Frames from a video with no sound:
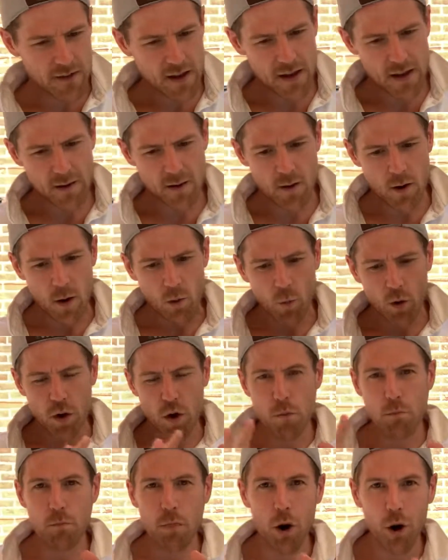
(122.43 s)
Then what
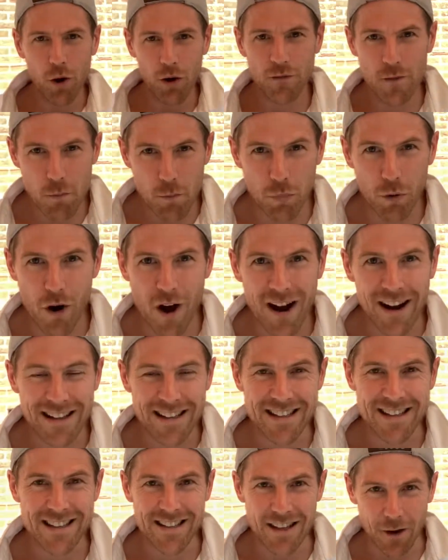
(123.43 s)
you put on the braai
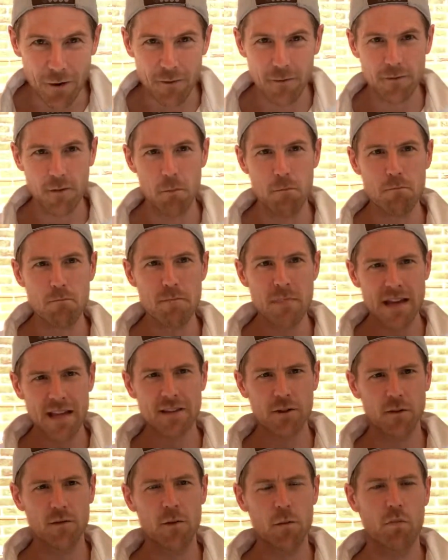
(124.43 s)
itself, the
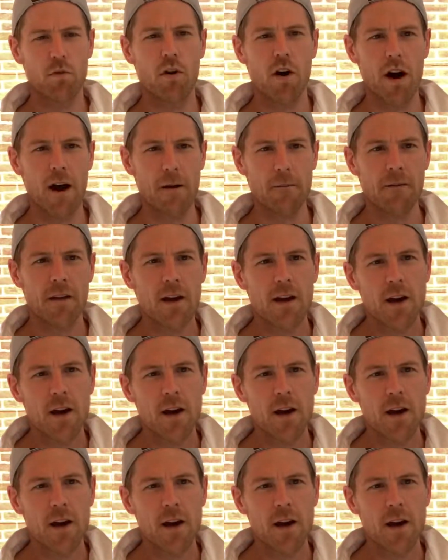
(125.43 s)
meat on the braai,